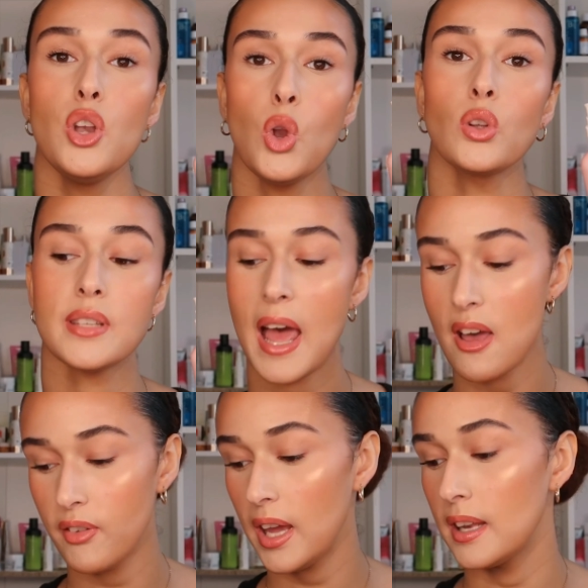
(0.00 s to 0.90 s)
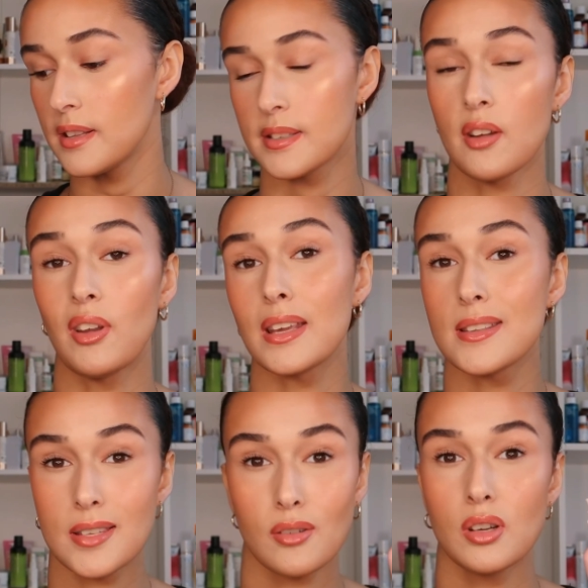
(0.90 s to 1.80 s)
not to have it in stuff like
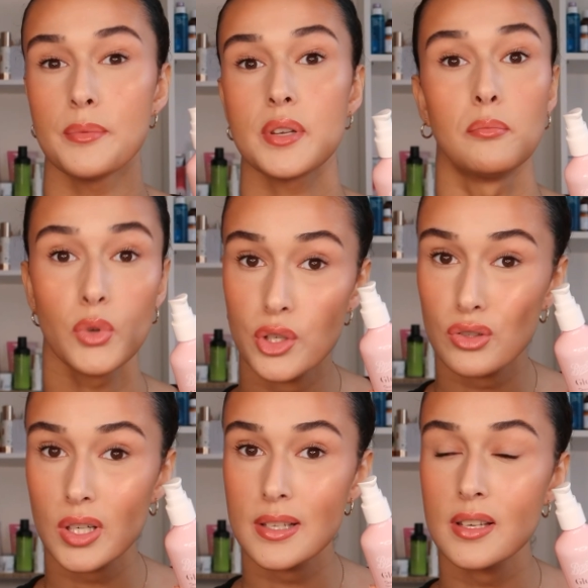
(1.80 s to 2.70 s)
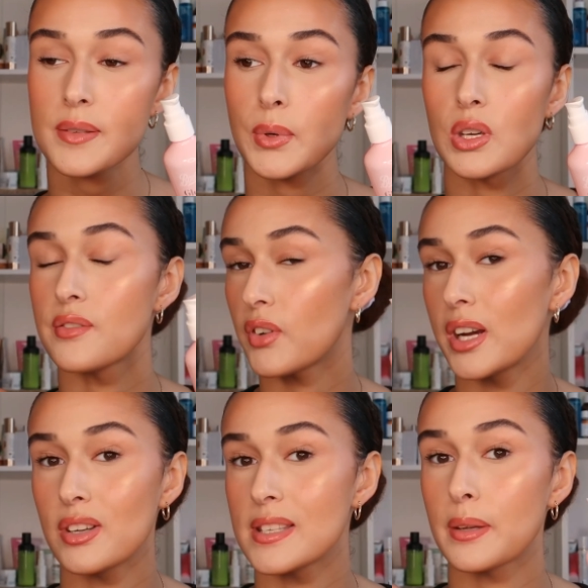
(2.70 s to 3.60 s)
serums and moisturizers, because
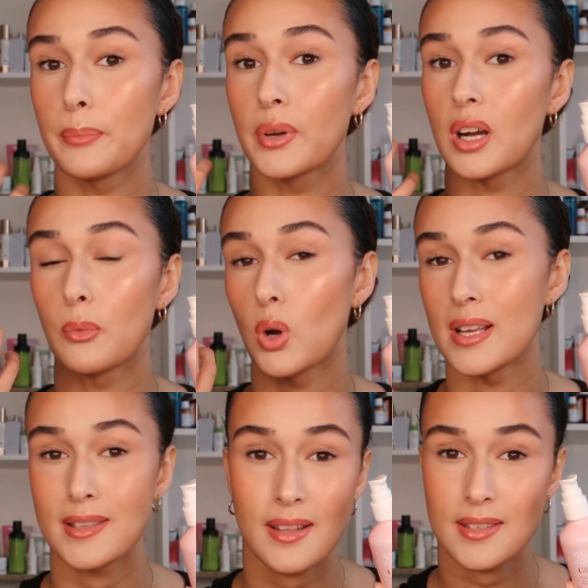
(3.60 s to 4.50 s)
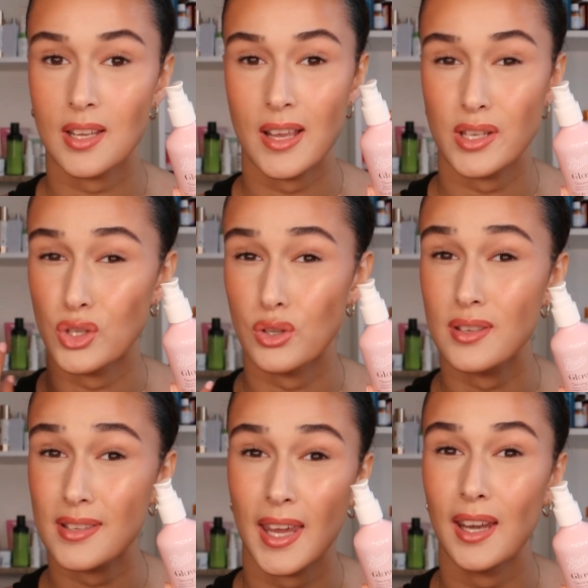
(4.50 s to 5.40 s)
fragrance can become quite sensitizing to the
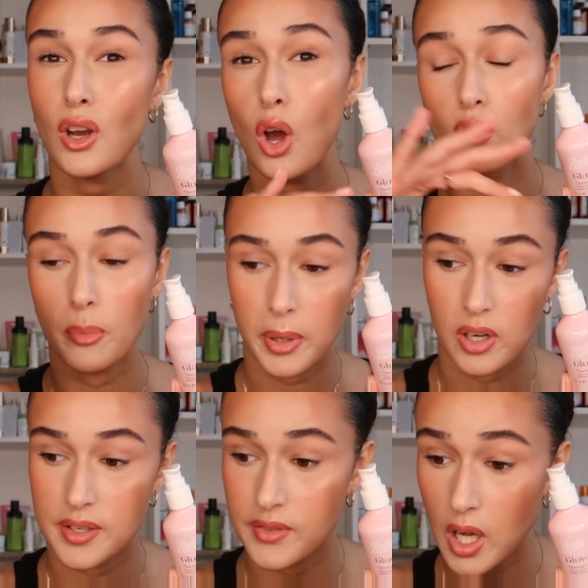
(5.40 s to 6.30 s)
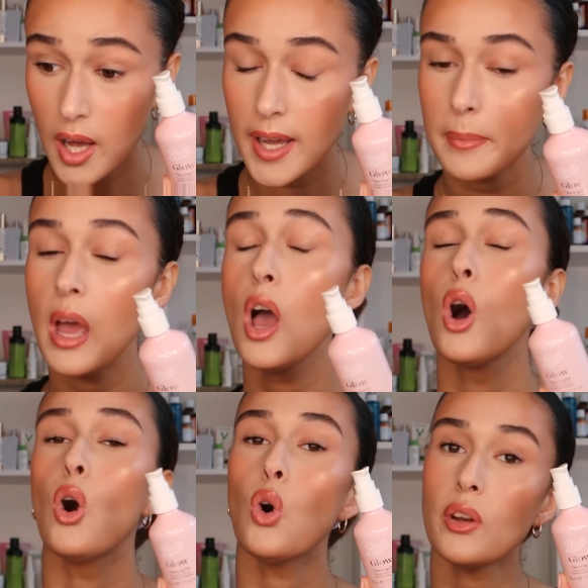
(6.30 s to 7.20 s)
skin over periods of time.
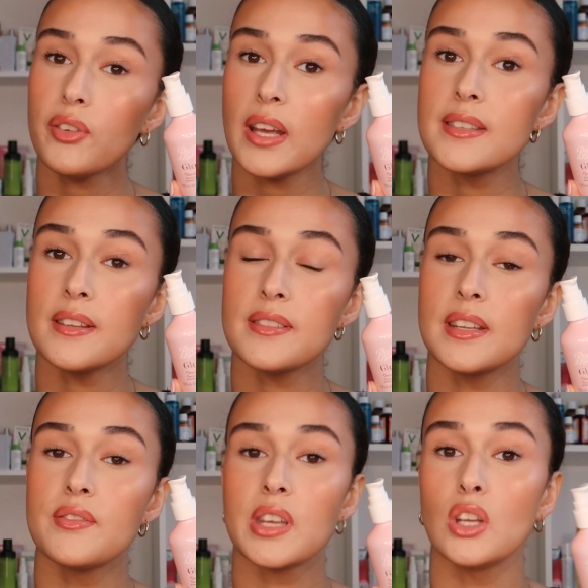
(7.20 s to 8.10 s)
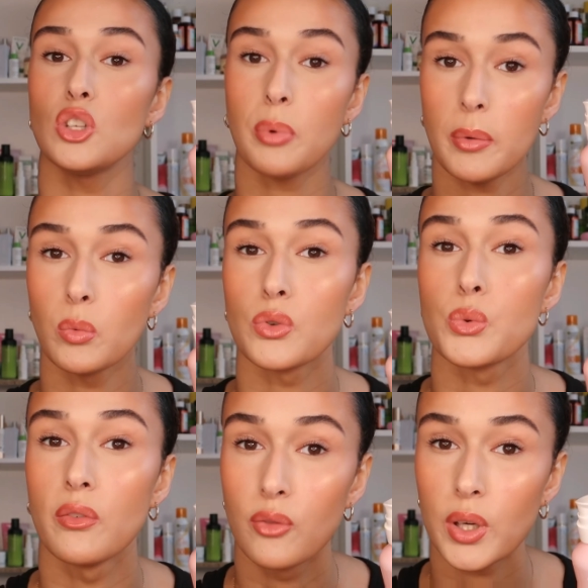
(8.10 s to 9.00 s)
Or if you had sensitive skin, you'd probably want
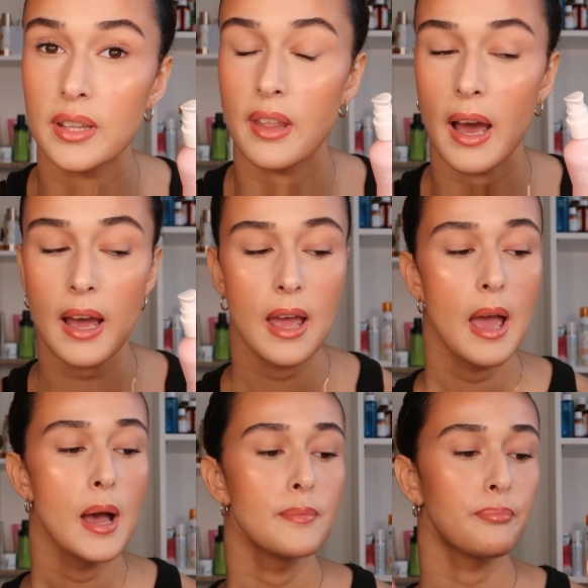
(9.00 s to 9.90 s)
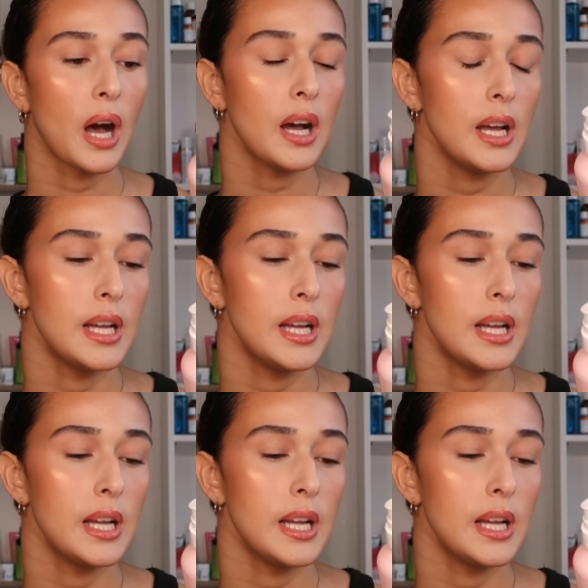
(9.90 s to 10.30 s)
to avoid that. But